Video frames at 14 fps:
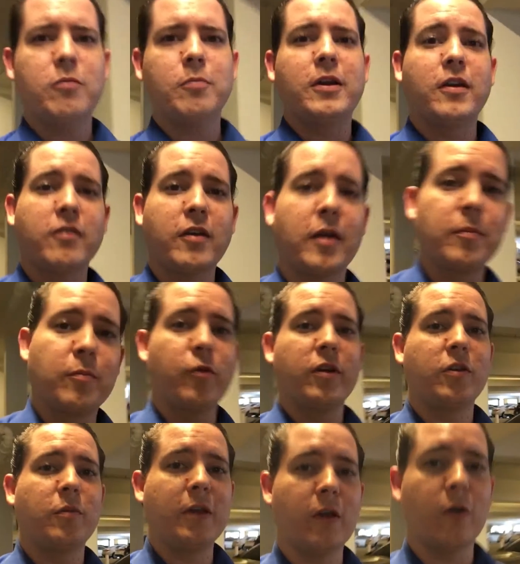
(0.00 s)
because I'm going
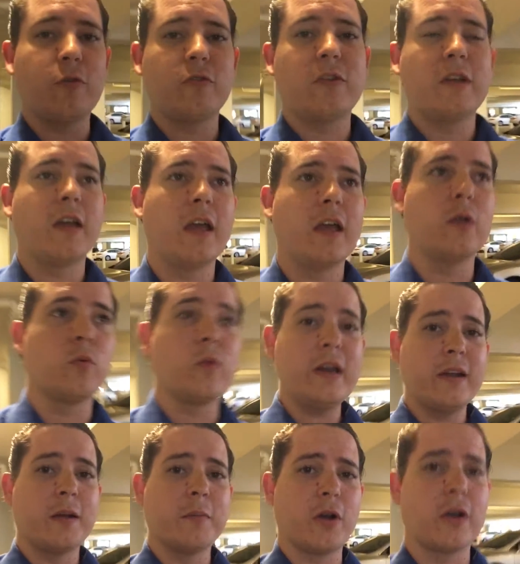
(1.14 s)
to be hosting a
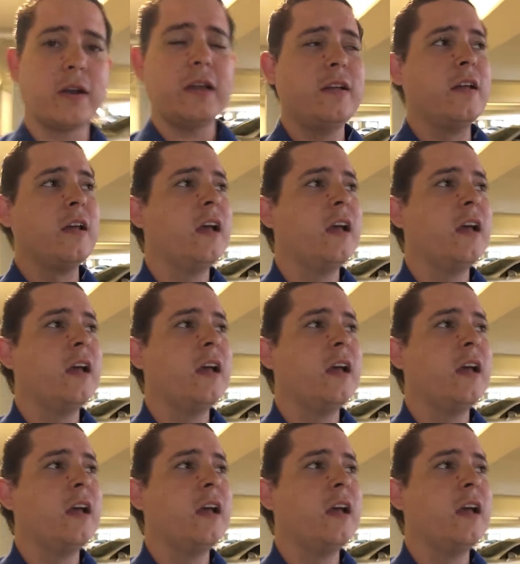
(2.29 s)
reading party,